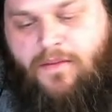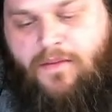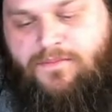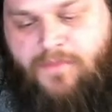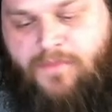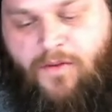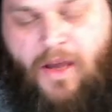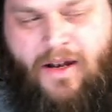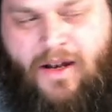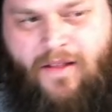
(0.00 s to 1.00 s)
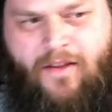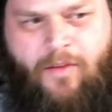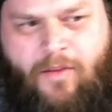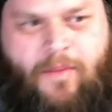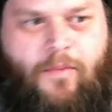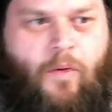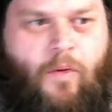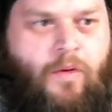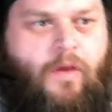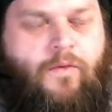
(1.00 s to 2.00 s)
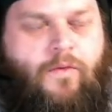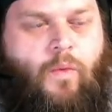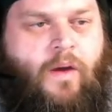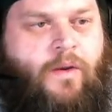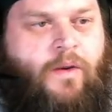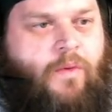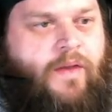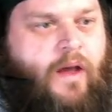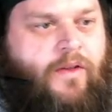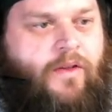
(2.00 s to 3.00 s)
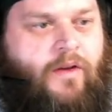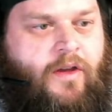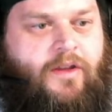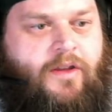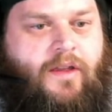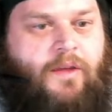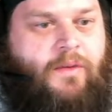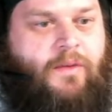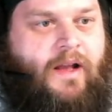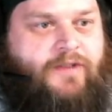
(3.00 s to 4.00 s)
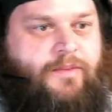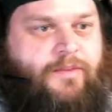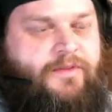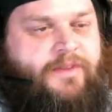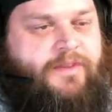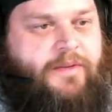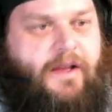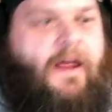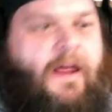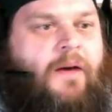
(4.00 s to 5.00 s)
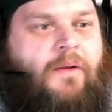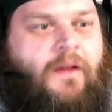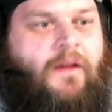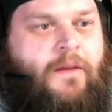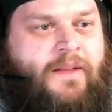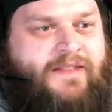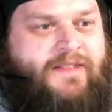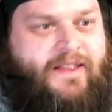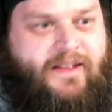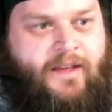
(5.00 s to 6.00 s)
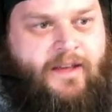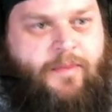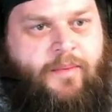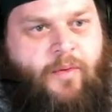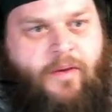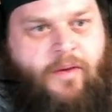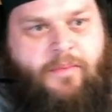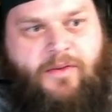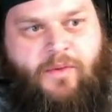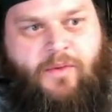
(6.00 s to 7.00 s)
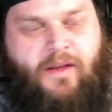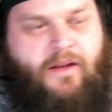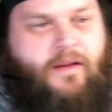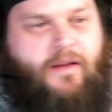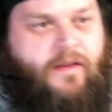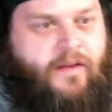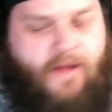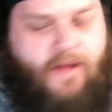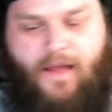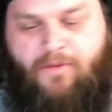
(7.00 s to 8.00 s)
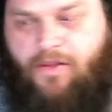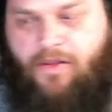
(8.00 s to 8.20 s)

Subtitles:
If you added a little bit more of one or the other, it would actually precipitate out. That's like the tipping point between everything.